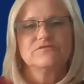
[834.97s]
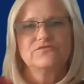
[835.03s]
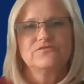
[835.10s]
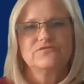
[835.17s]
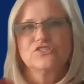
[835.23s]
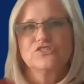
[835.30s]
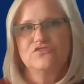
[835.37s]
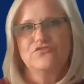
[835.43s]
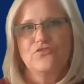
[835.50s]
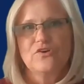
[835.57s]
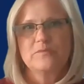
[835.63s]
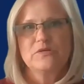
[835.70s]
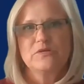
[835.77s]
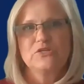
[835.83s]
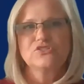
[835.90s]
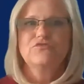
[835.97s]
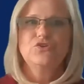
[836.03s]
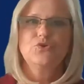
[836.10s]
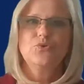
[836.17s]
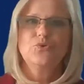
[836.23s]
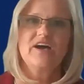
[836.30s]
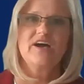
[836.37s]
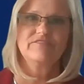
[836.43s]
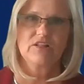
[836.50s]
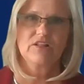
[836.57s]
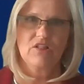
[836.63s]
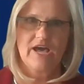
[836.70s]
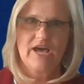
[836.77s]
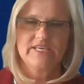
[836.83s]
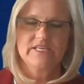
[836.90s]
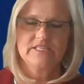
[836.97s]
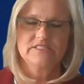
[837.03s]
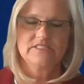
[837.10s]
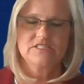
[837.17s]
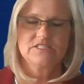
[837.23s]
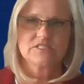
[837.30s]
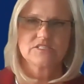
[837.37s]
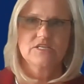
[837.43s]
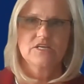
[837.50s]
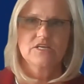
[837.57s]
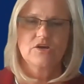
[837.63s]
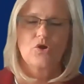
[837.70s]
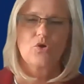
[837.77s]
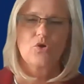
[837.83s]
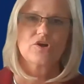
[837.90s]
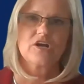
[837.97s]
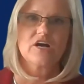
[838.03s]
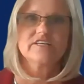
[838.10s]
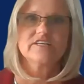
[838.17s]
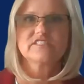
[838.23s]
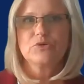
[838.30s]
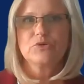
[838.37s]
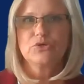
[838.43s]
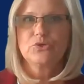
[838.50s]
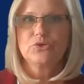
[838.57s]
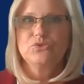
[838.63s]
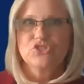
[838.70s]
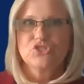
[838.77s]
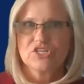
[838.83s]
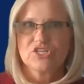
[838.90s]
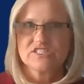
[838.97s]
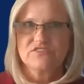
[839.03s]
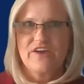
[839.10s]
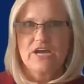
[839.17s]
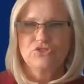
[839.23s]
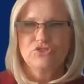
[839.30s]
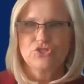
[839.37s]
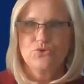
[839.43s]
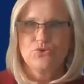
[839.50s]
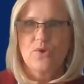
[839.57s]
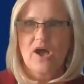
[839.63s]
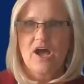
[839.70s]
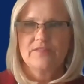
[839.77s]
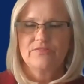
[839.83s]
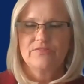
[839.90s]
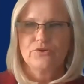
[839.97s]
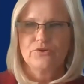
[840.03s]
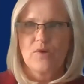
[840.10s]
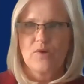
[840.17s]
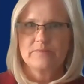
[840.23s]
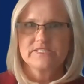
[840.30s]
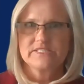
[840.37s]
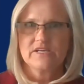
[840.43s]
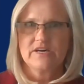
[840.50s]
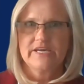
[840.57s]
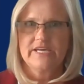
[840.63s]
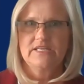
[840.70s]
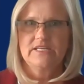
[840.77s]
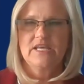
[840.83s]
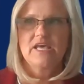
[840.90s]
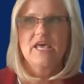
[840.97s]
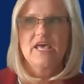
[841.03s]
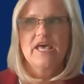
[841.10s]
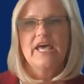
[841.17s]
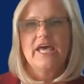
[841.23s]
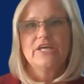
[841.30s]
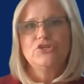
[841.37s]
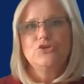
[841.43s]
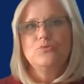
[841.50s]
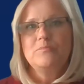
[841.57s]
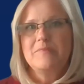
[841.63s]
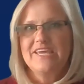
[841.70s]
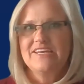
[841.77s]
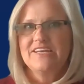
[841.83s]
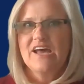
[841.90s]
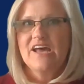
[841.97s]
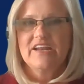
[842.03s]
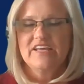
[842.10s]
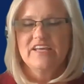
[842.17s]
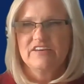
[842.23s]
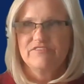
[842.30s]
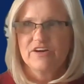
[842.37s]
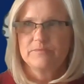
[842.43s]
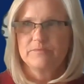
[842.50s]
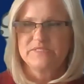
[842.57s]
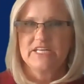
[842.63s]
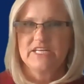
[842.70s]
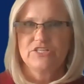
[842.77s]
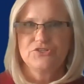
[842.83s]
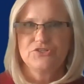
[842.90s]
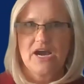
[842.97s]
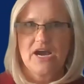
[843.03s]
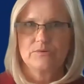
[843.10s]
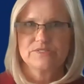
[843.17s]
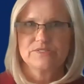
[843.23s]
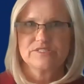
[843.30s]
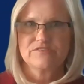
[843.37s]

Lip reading: first and foremost, if you have a client or a customer who just found you on their website and you may not have updated your hours